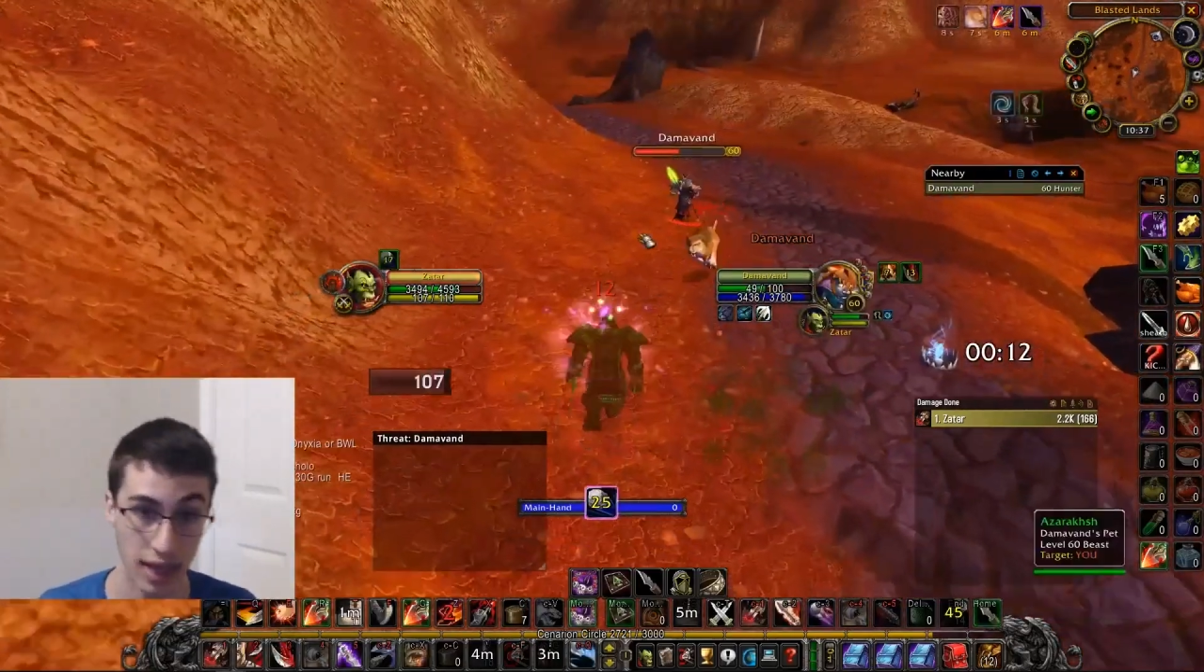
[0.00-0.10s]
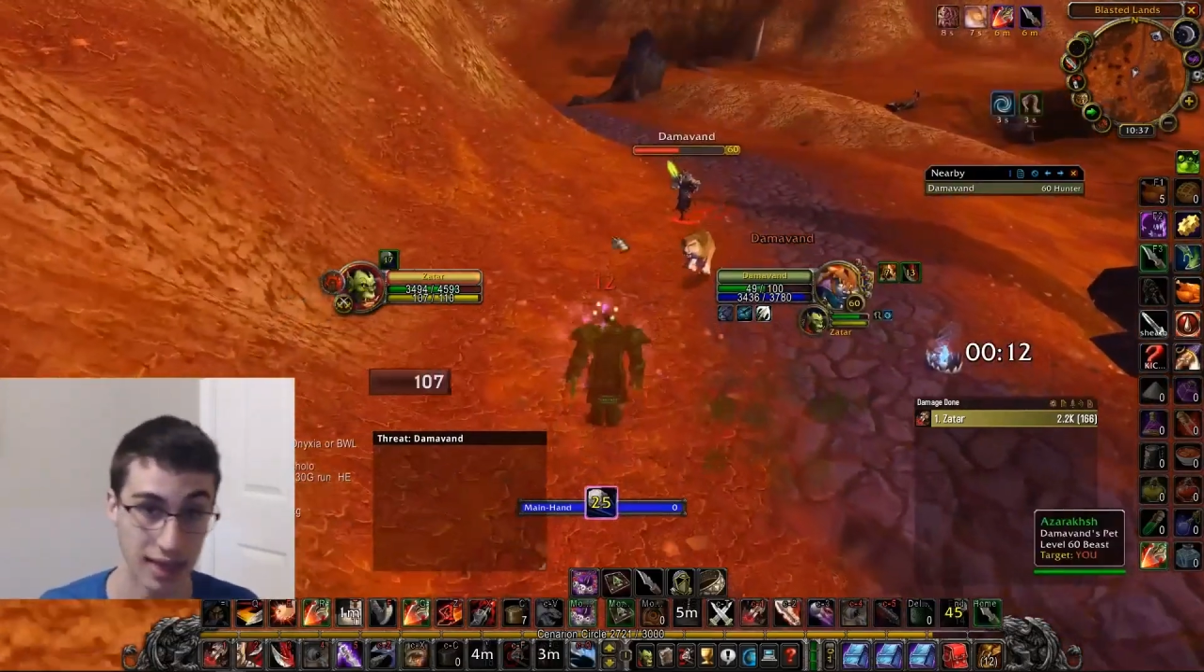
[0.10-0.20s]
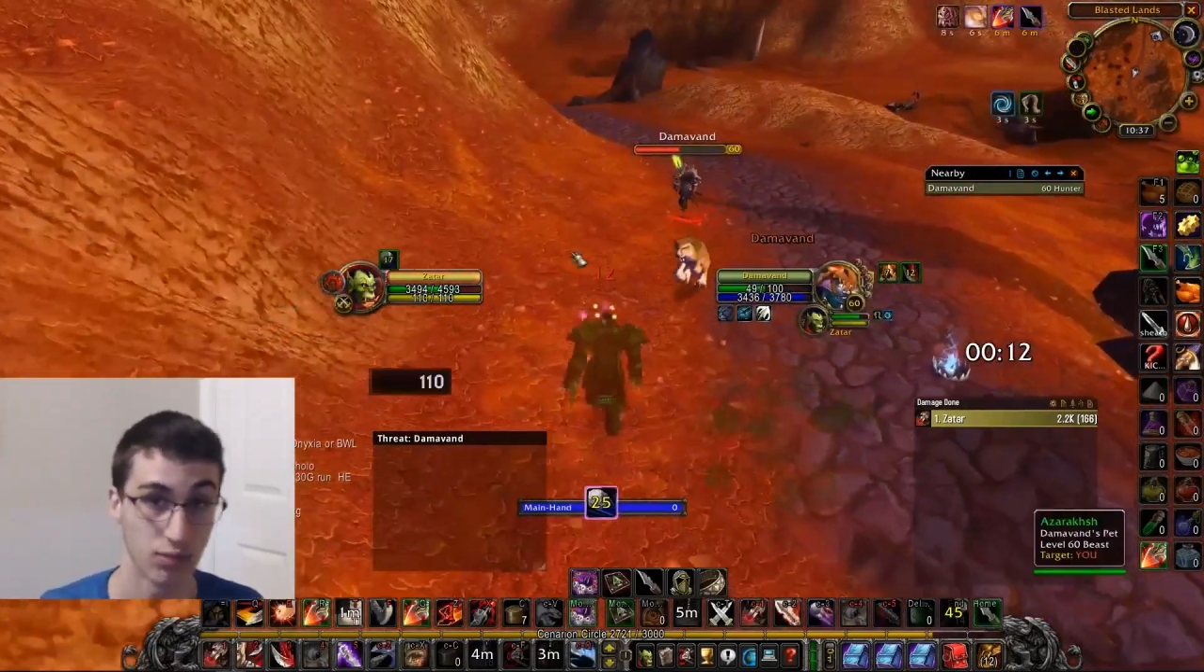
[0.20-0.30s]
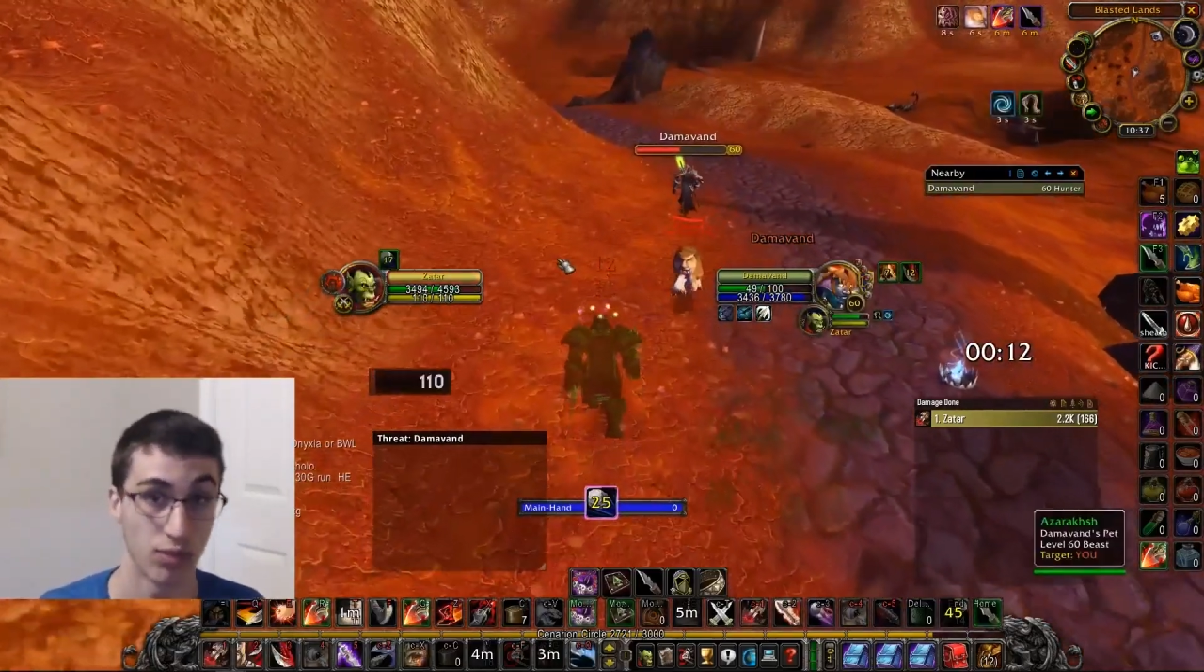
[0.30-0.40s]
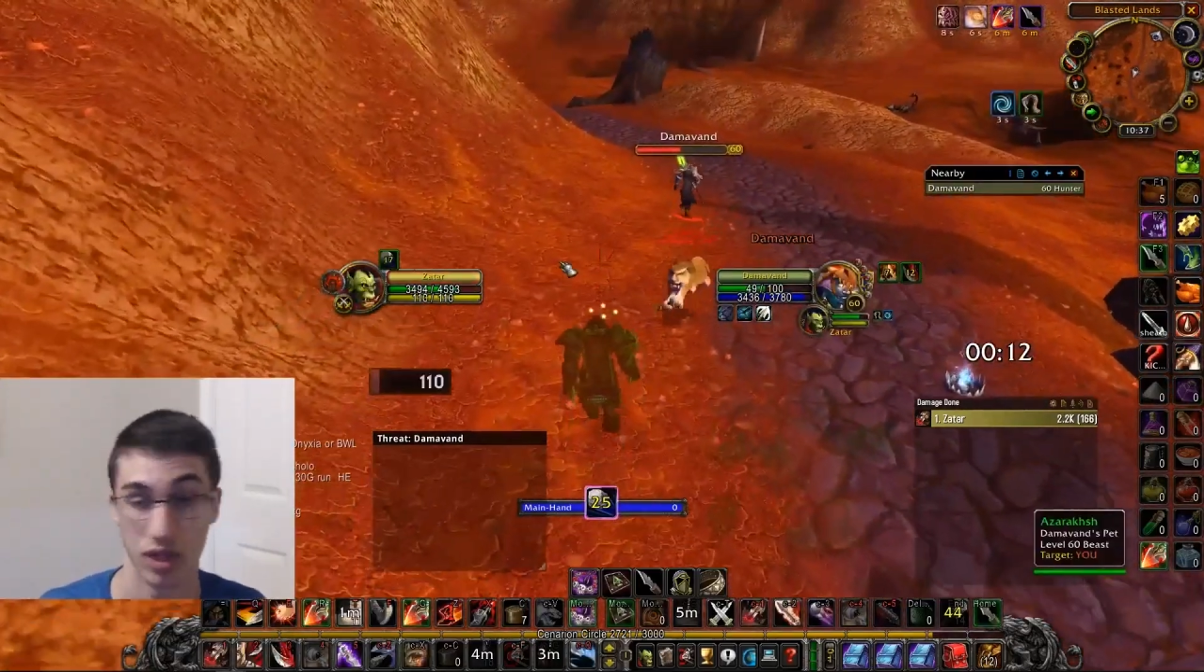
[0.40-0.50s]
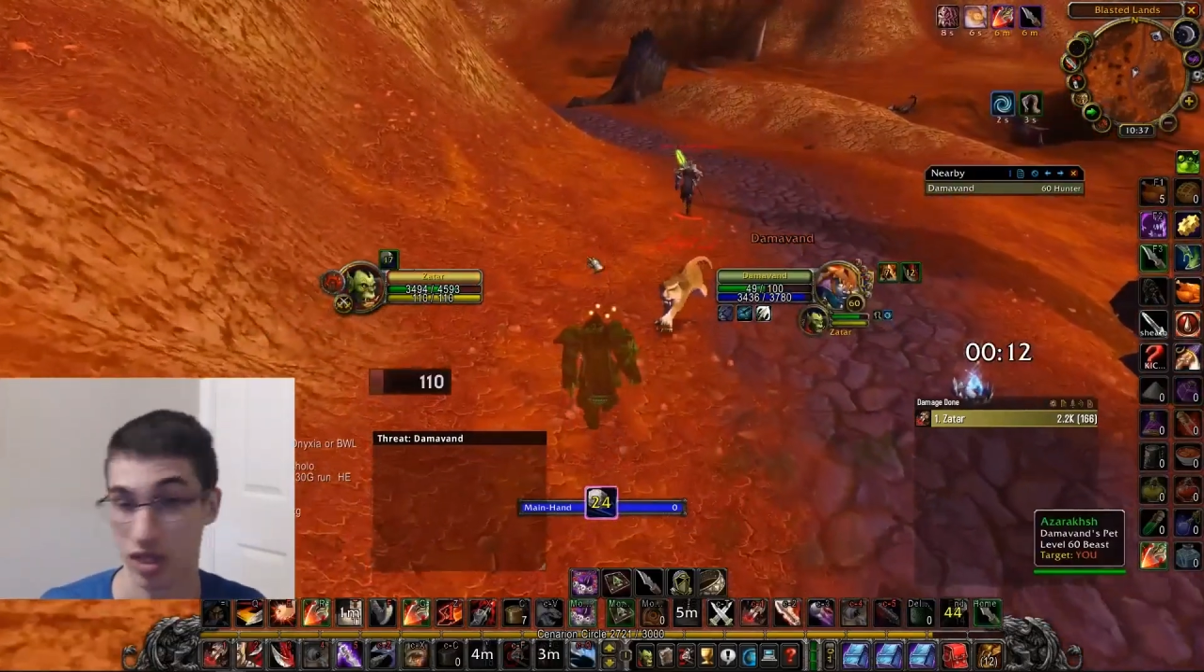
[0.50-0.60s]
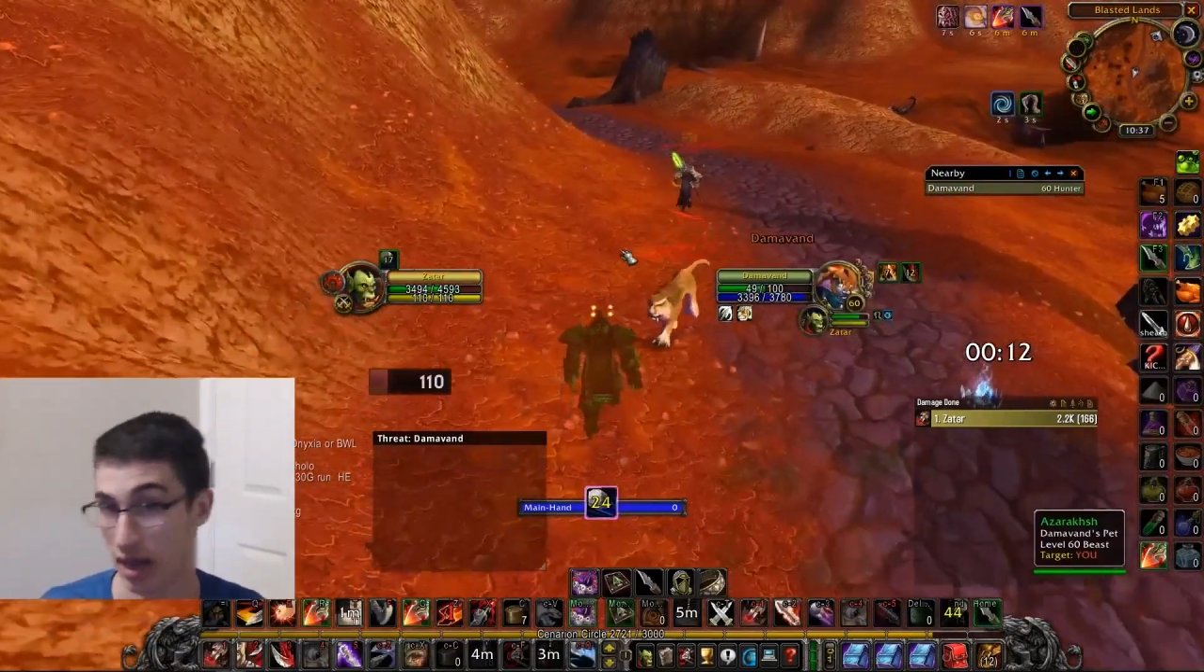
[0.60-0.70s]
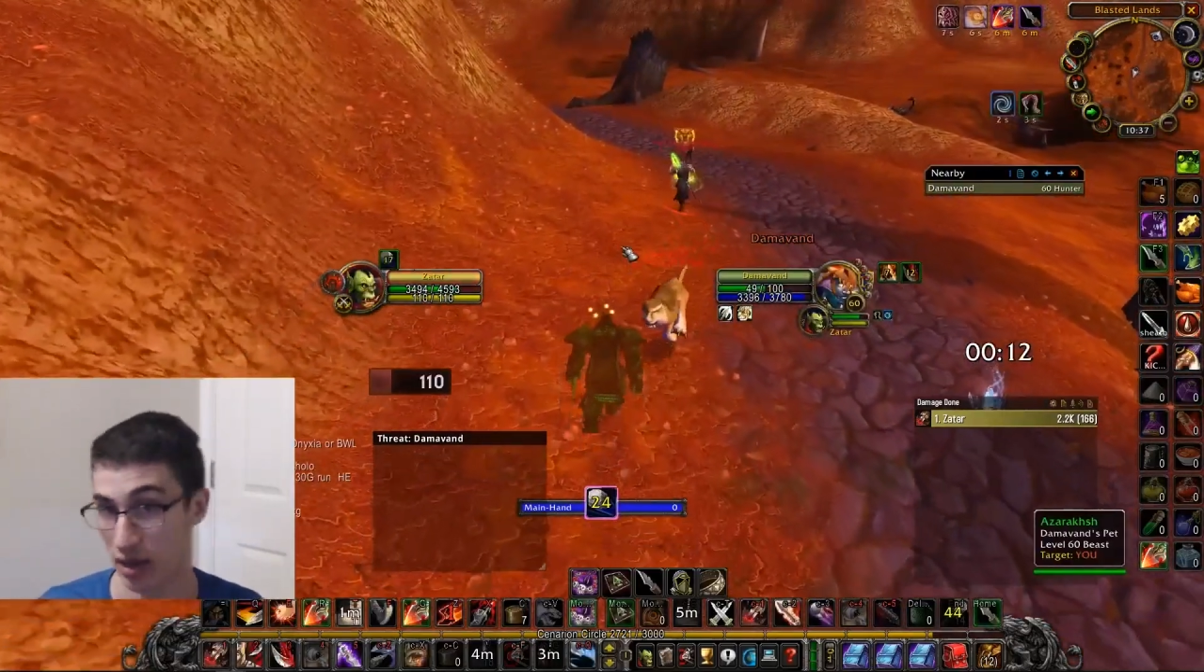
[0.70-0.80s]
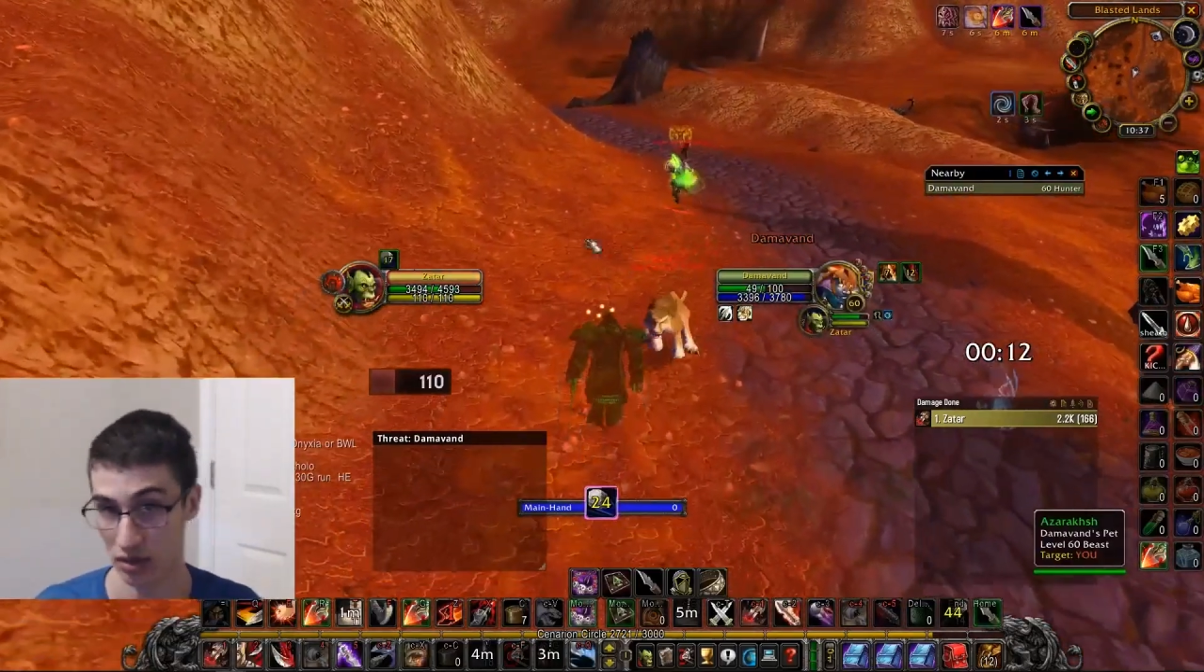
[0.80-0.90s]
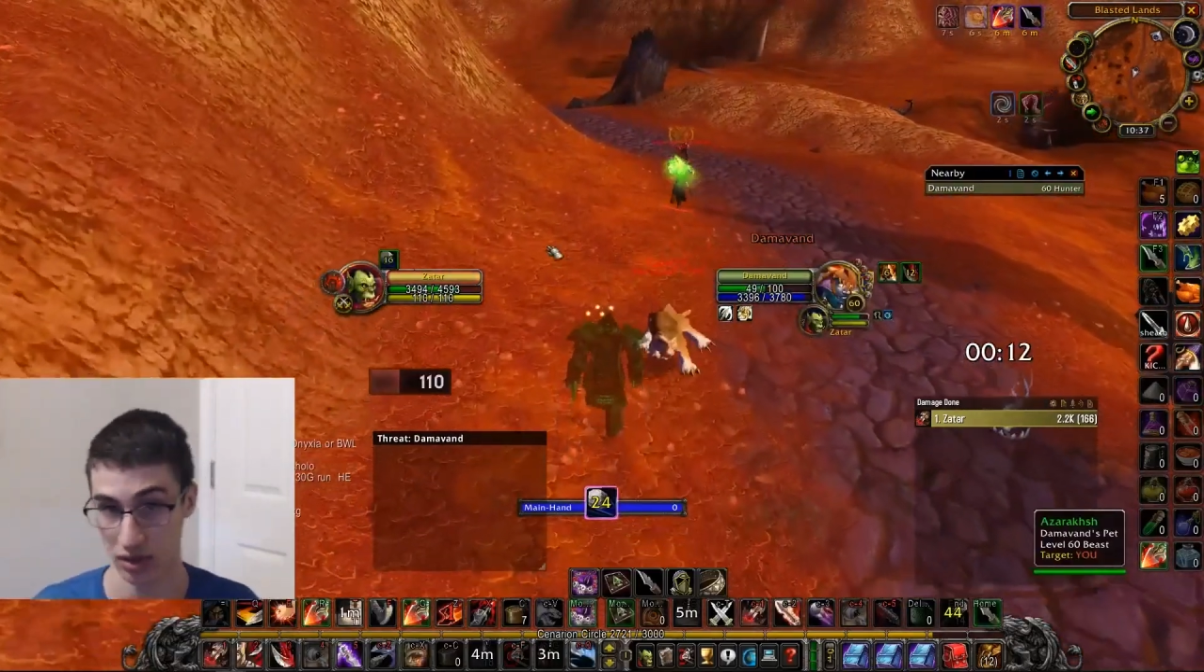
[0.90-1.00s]
as much out
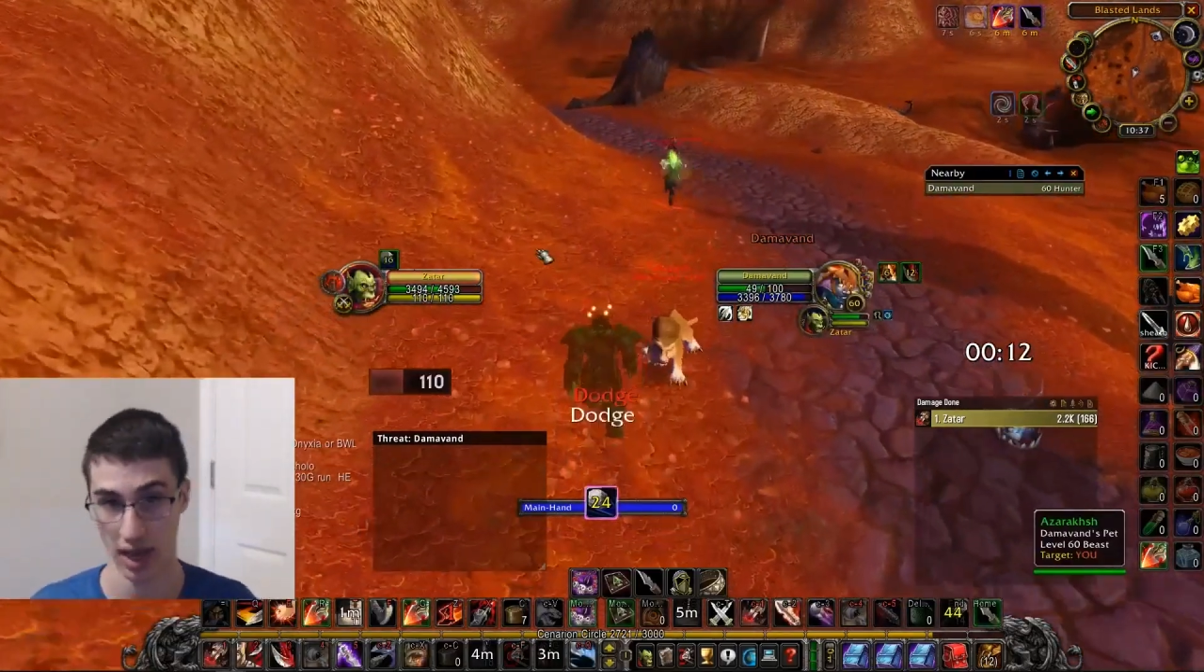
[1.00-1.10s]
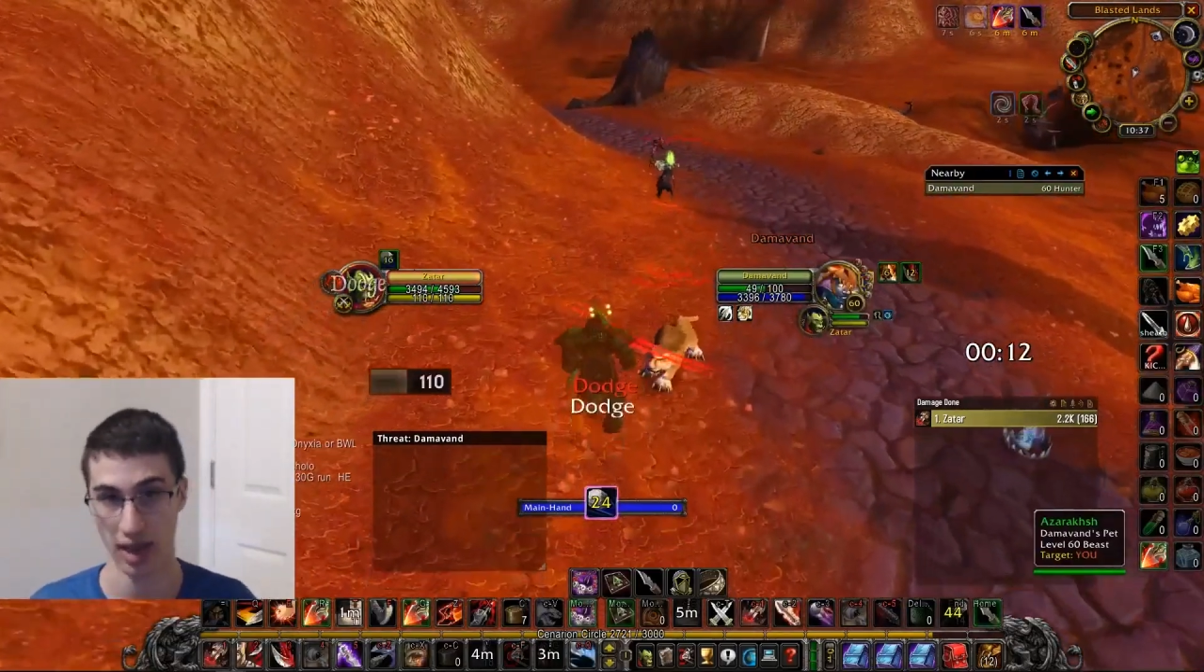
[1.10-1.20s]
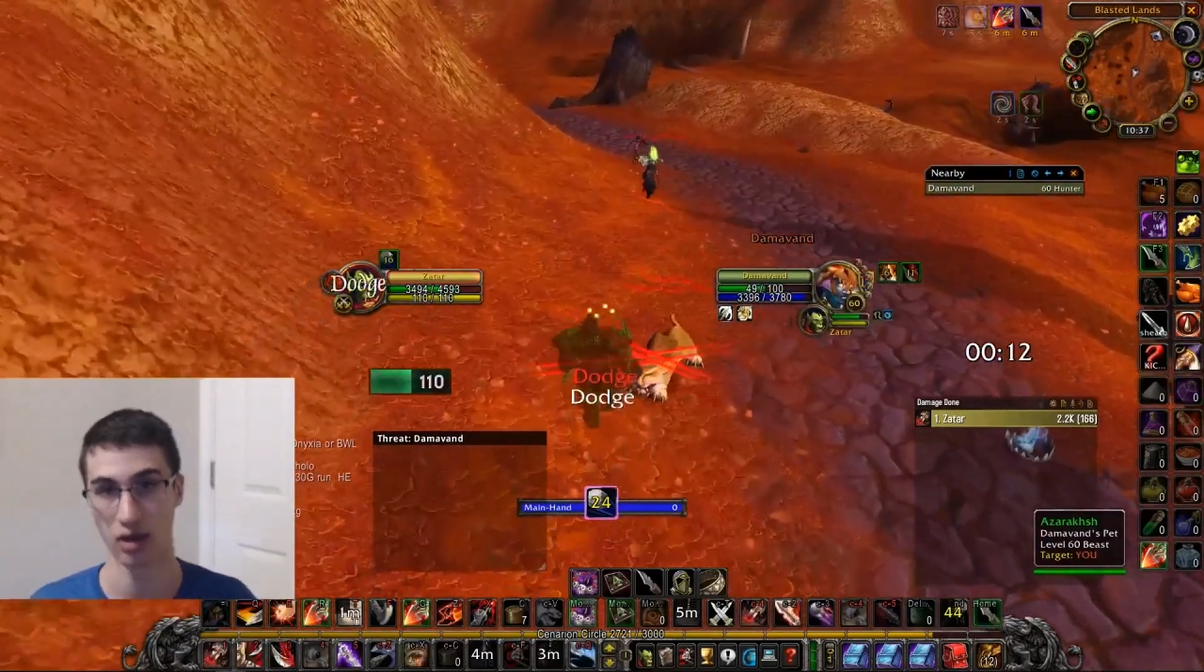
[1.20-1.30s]
of their scatter.